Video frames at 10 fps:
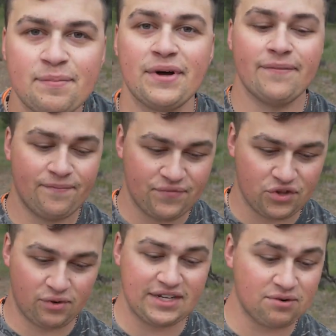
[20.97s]
But
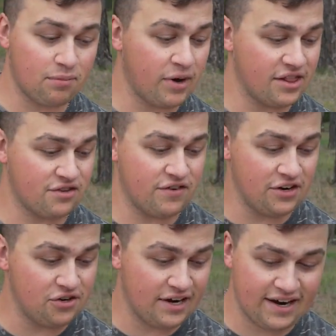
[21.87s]
the reason we're bringing this
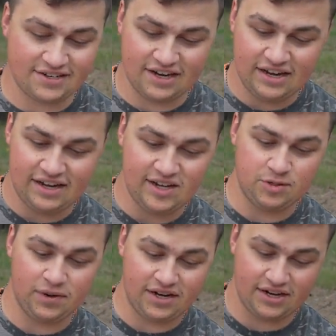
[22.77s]
video to you guys
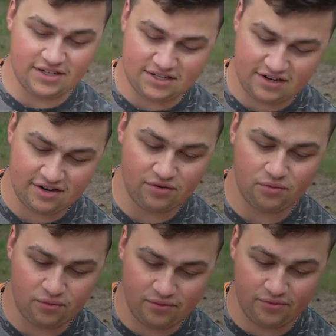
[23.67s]
is because
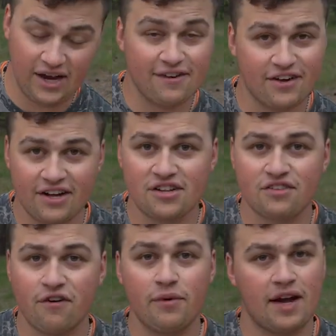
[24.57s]
we have a hunt
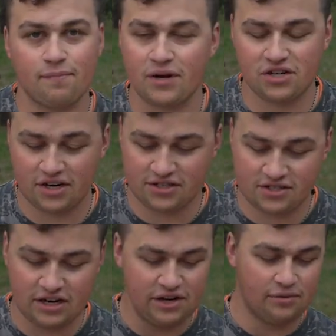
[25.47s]
this fall. We got a bunch of
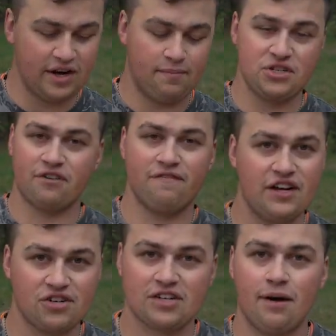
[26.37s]
hunts. We got a bunch of
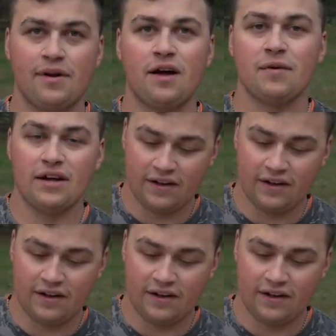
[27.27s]
adventures coming up.